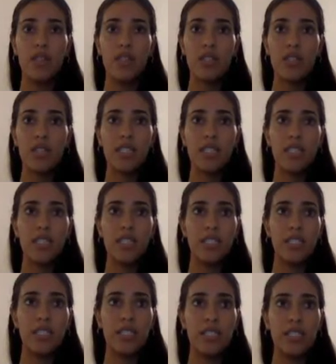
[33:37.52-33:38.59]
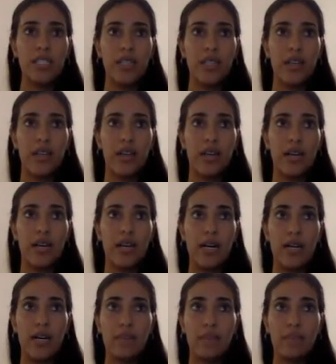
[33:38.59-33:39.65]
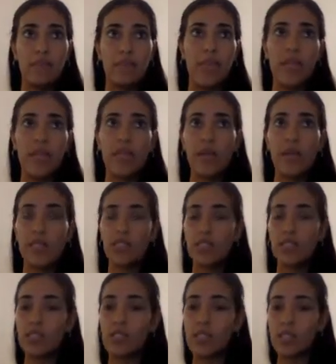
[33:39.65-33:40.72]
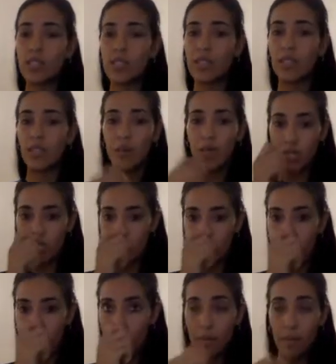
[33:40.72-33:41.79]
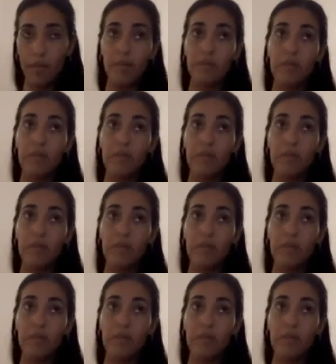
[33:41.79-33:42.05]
So that's essentially it there. Any questions? Any other questions about that?